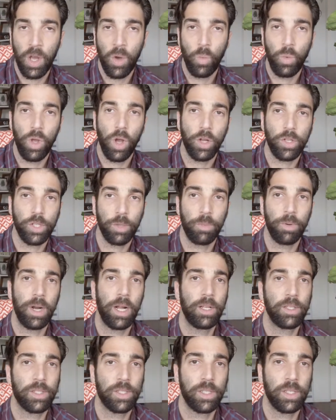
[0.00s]
We also
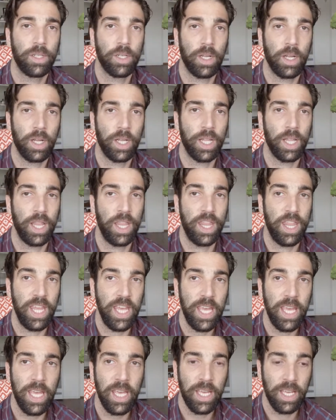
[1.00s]
pronounce it
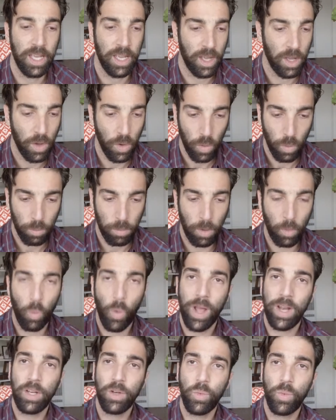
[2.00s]
the, but
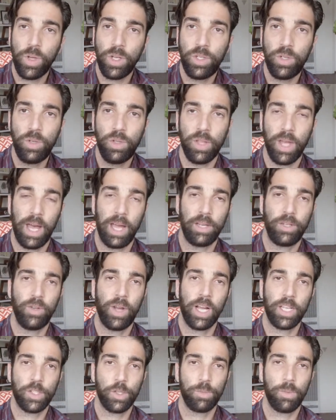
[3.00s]
when do we do that? Do you
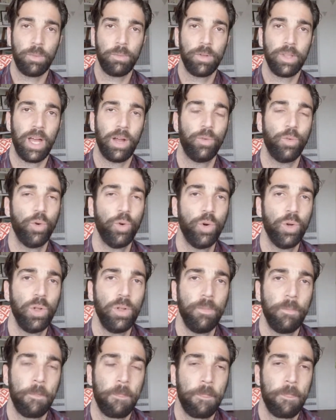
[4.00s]
guys remember that rule?